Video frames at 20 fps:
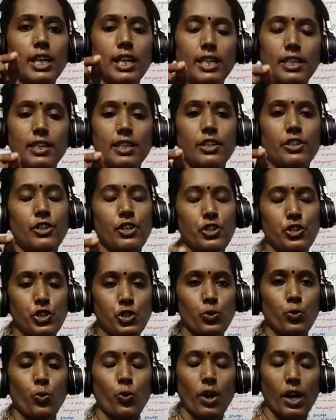in the
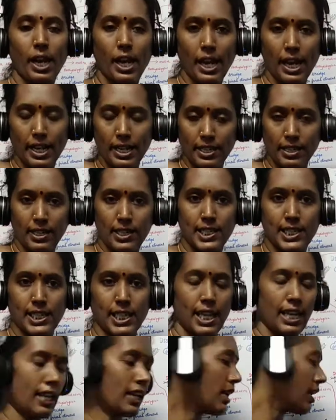tissue and the
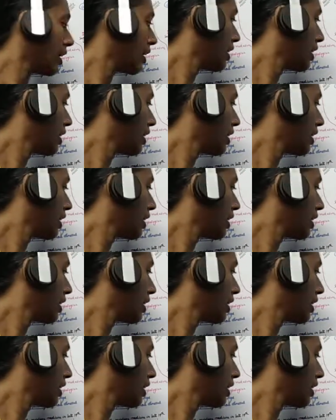cell